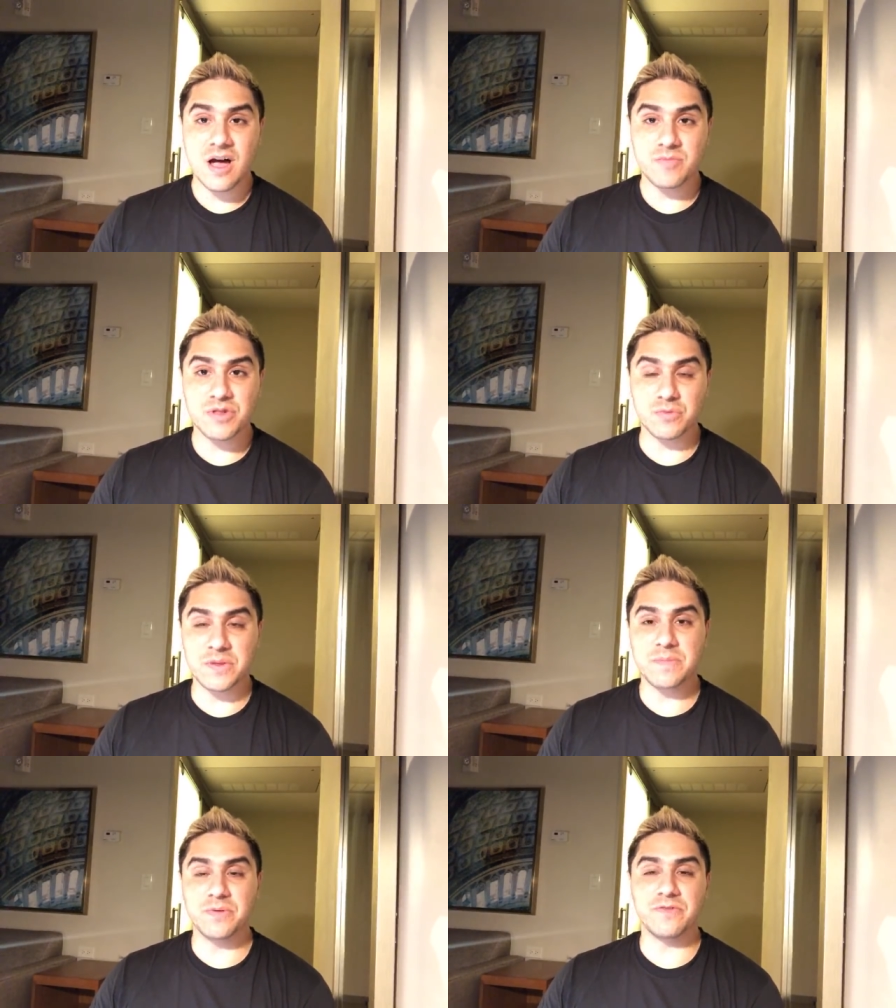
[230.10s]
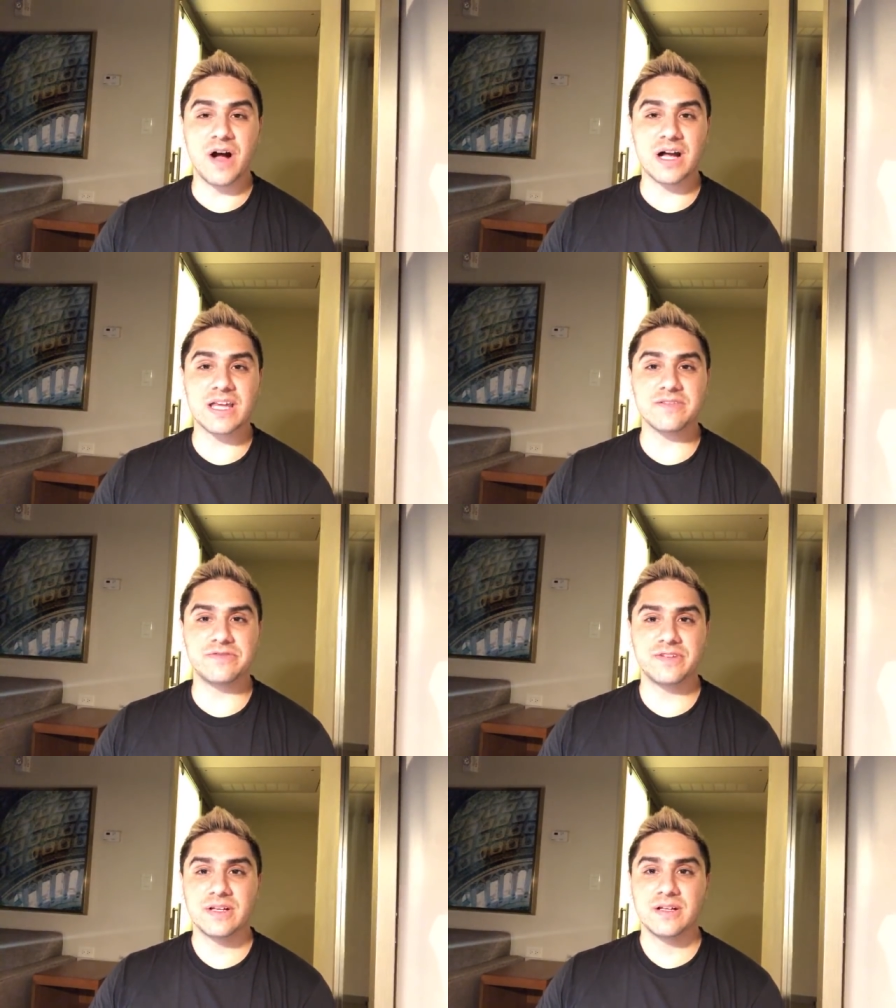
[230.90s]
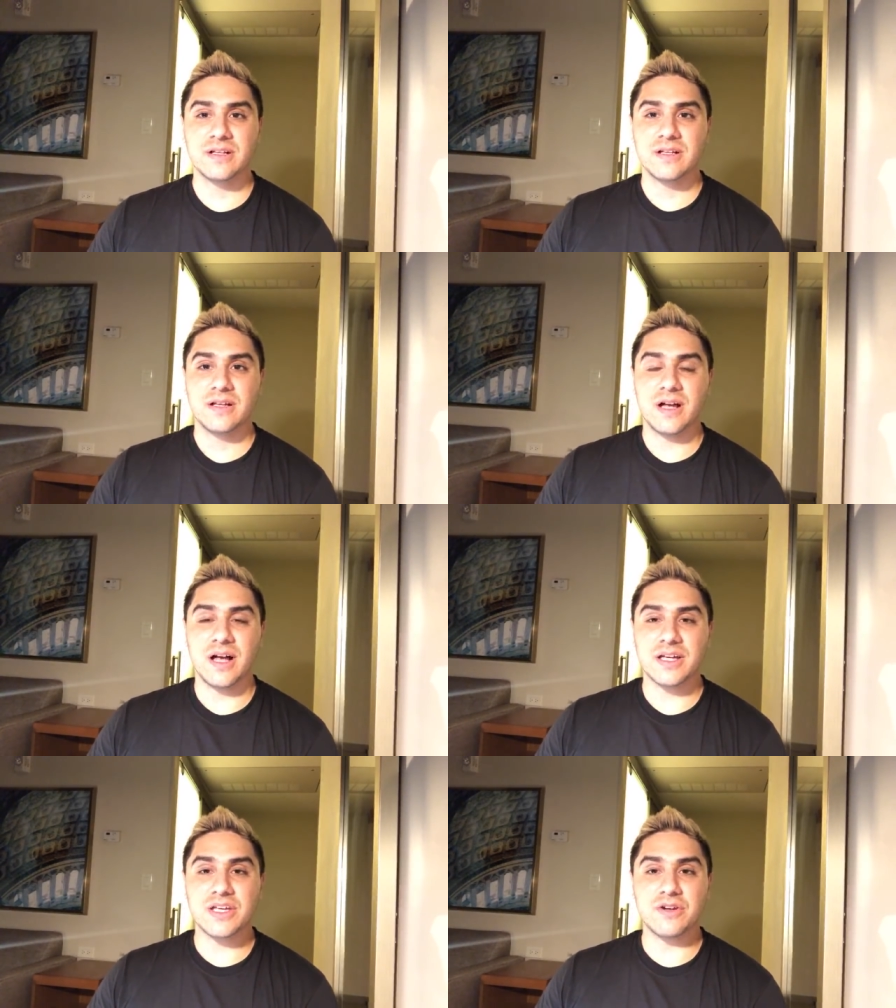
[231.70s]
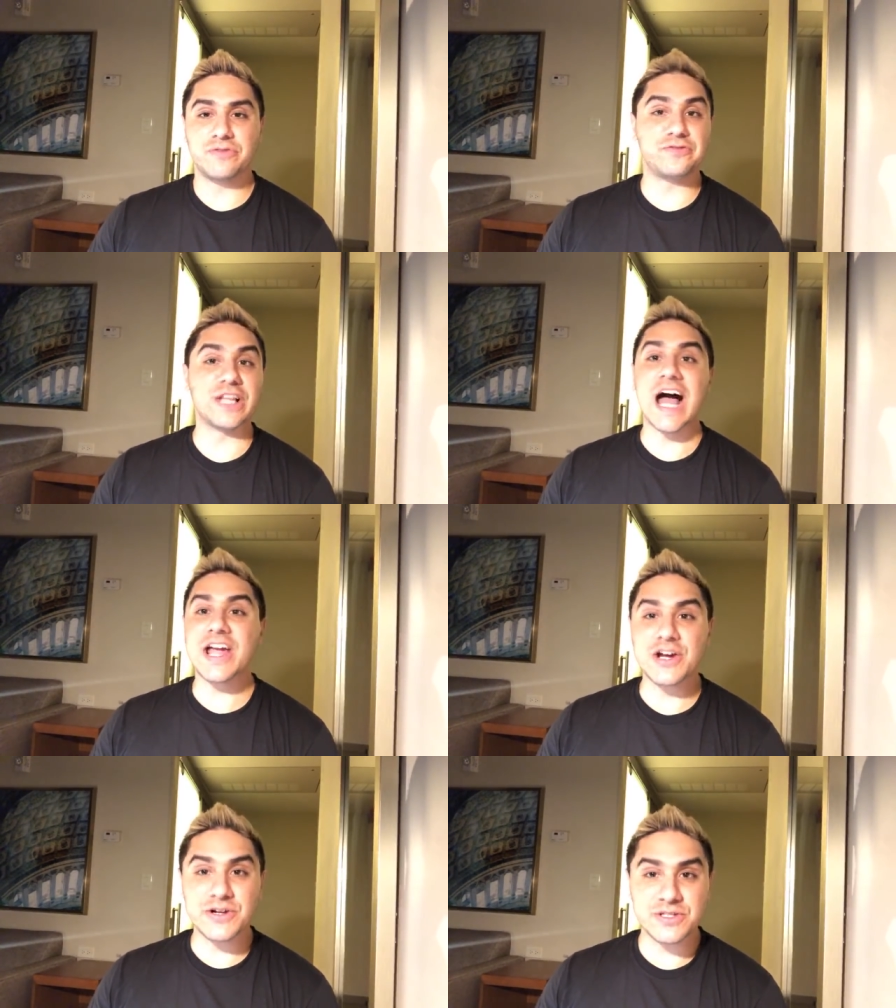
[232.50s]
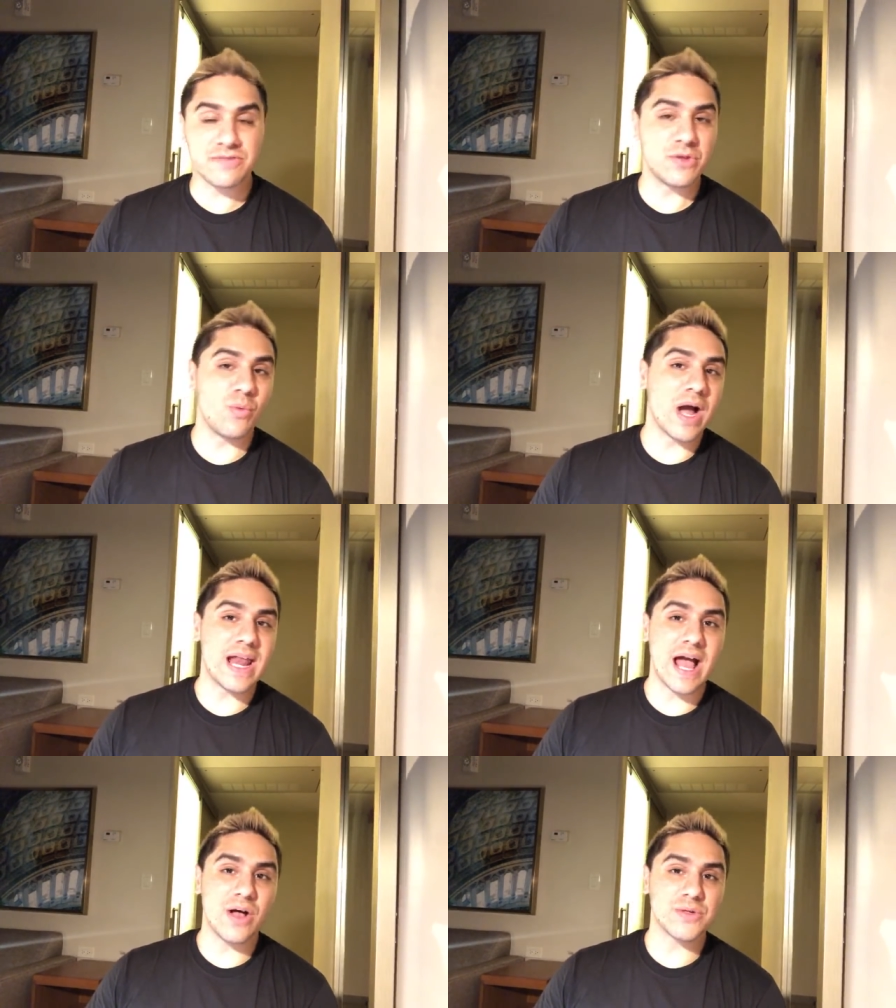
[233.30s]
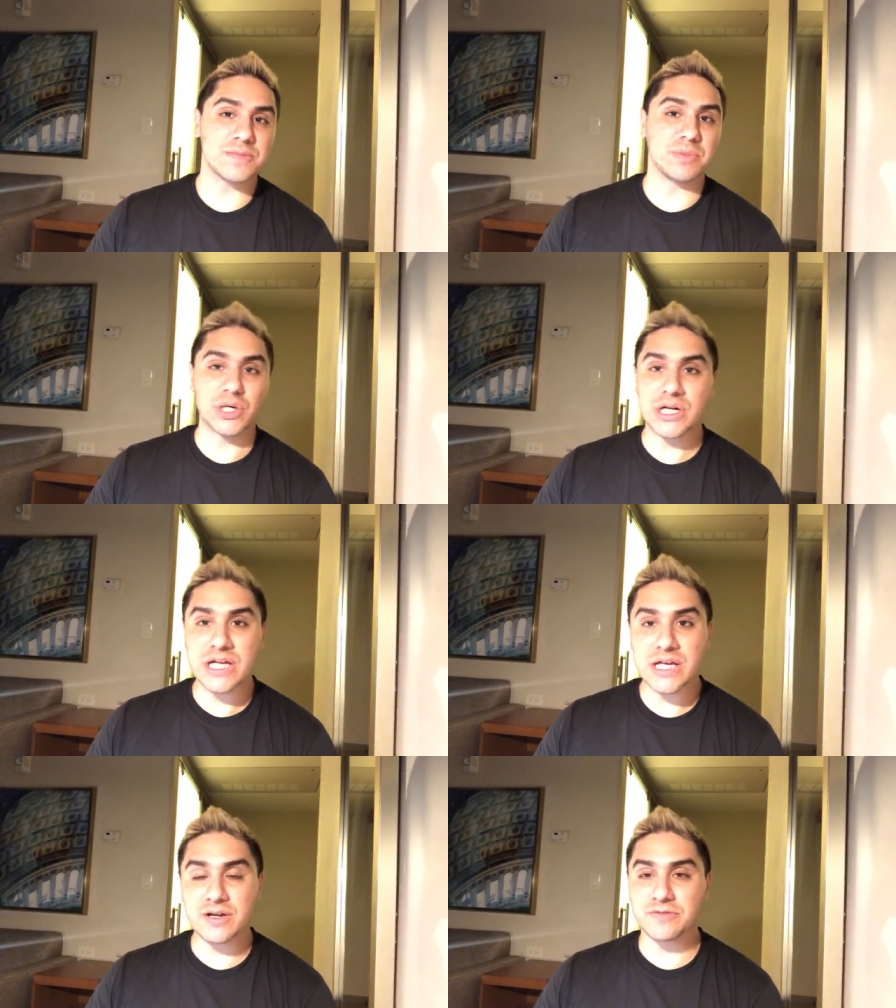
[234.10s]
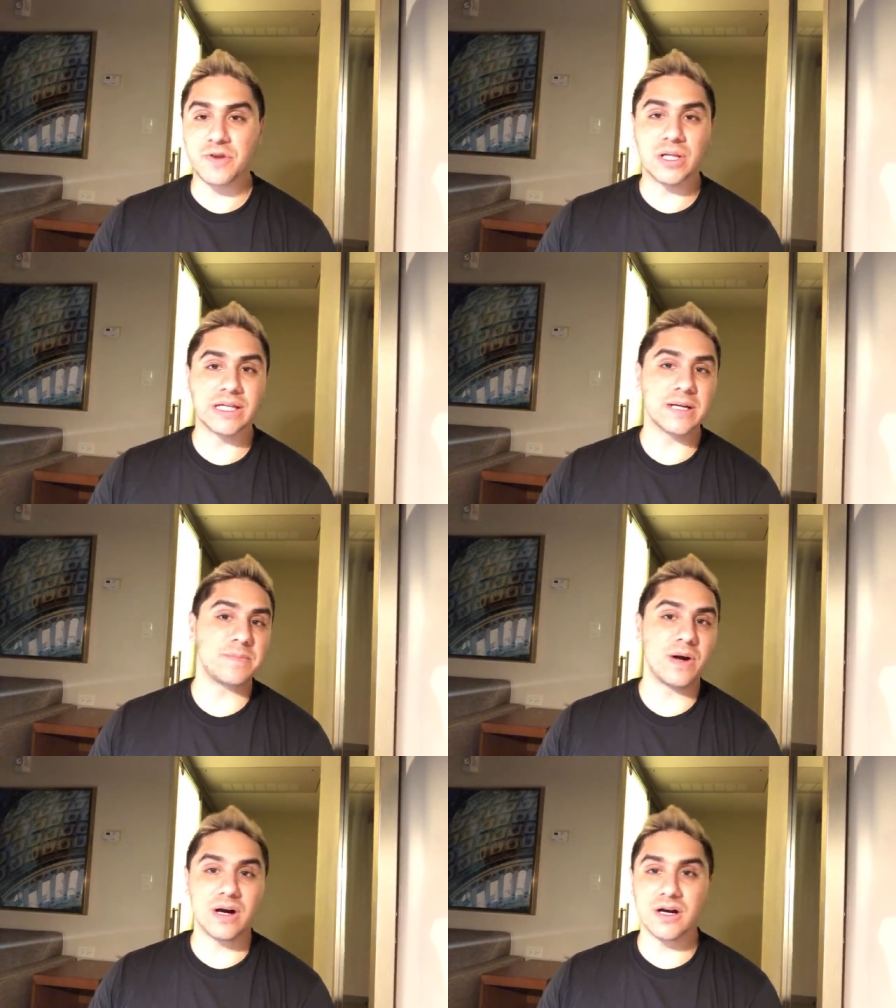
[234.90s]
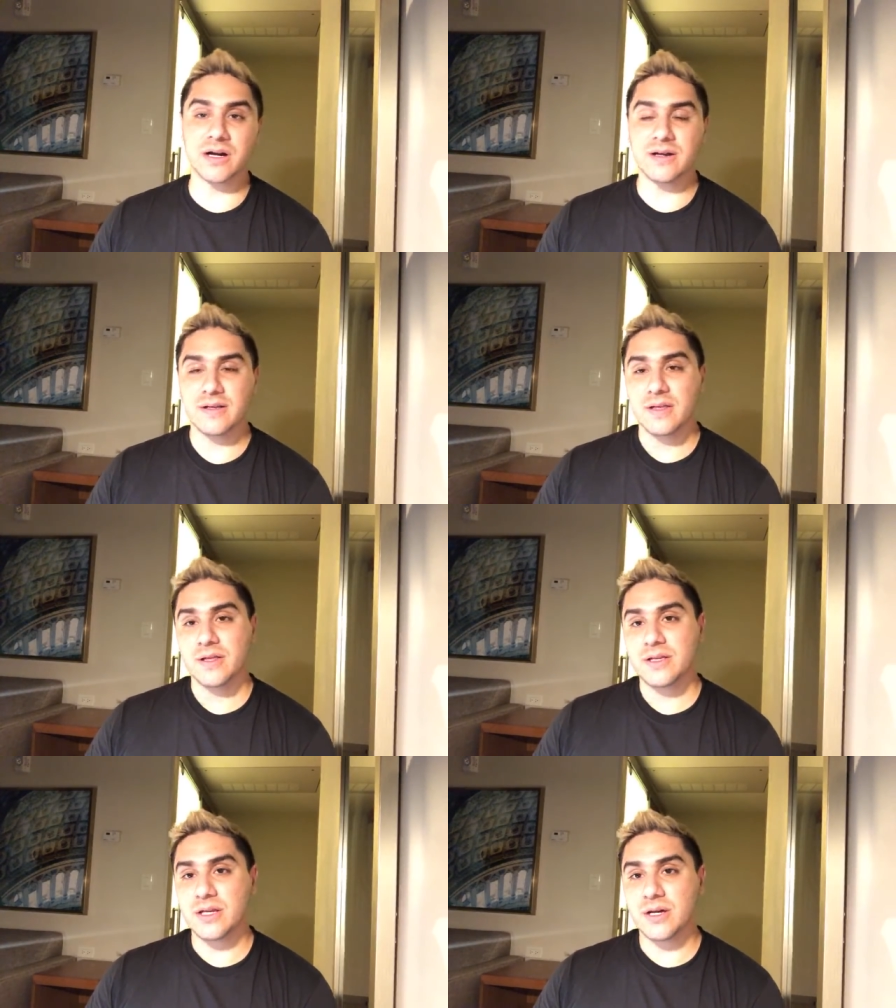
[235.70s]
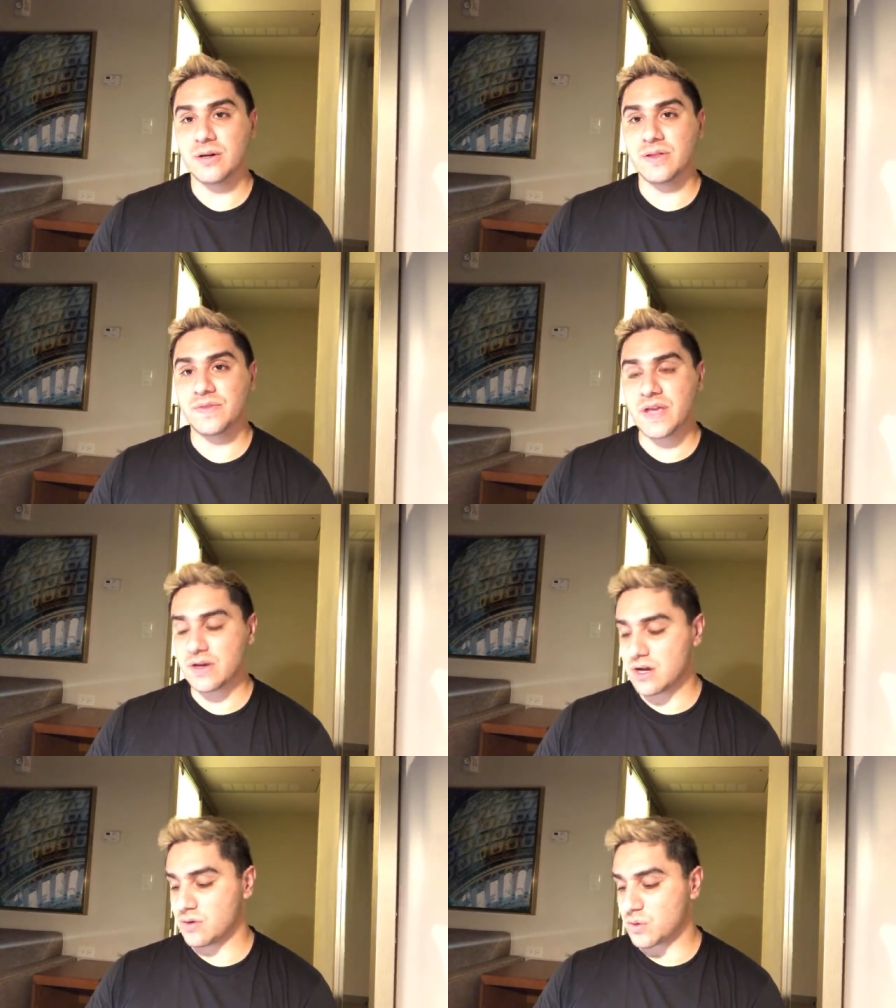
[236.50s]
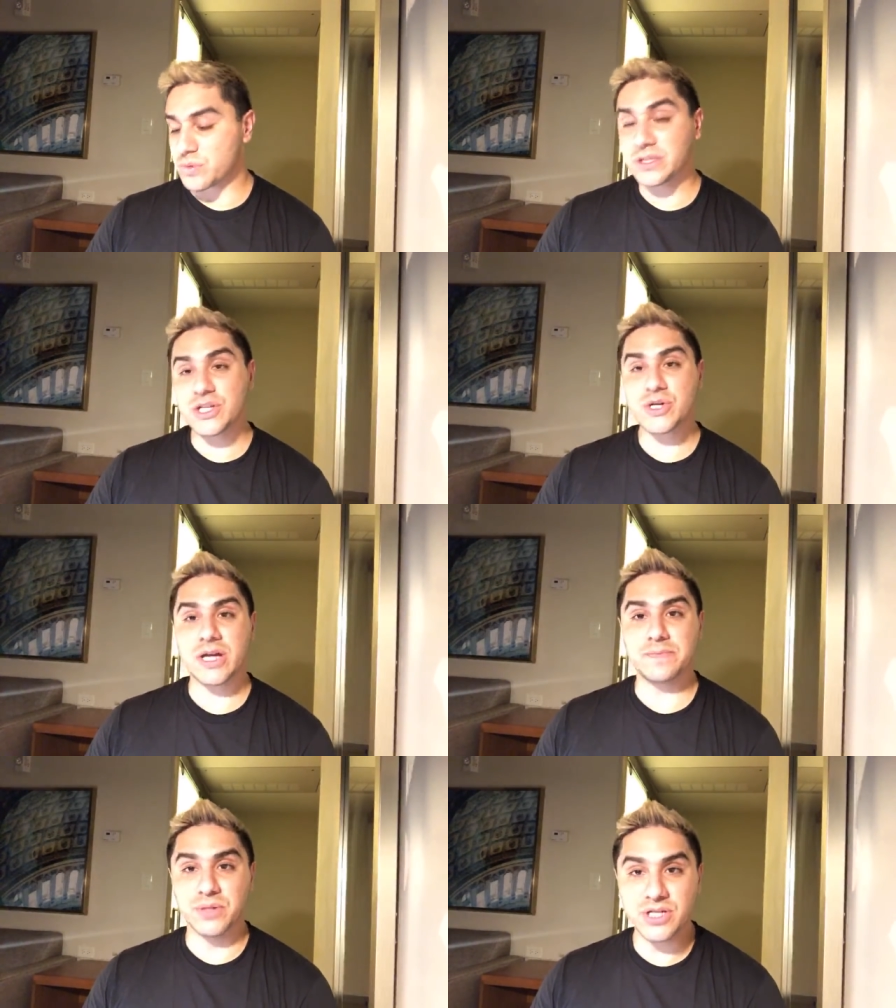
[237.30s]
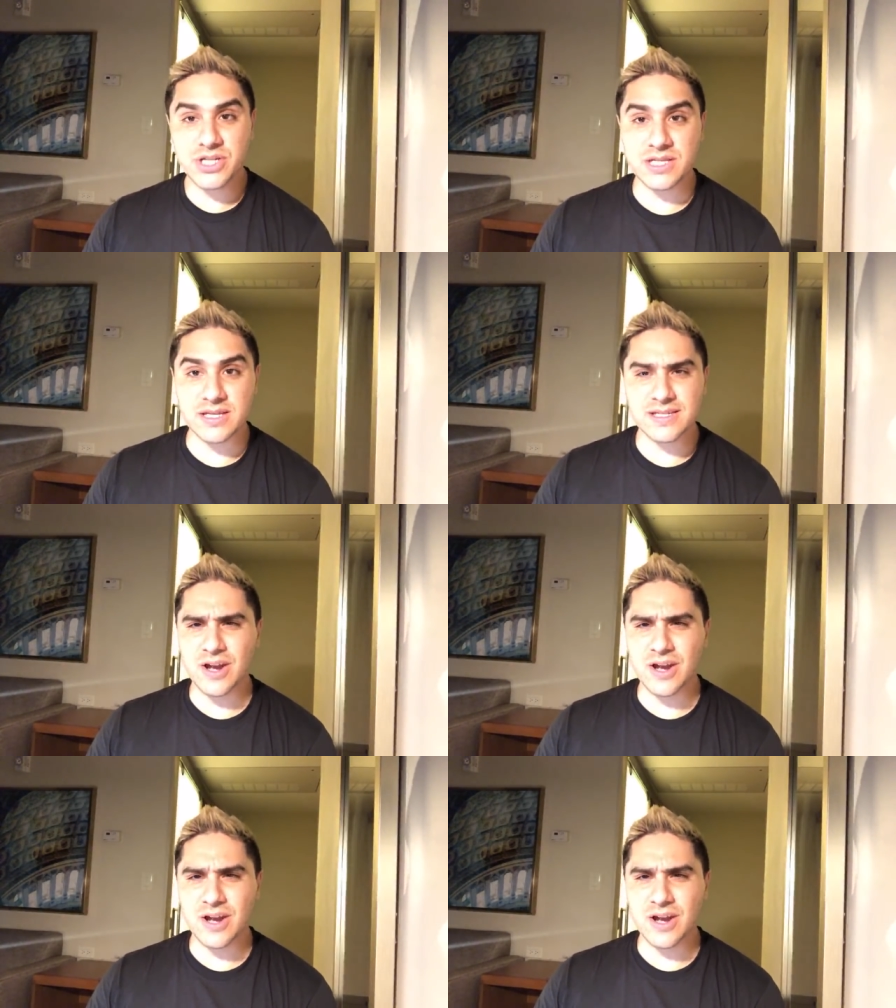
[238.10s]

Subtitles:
with really provocative, flyers of the White House burning or falling apart, that they were really trying to push this.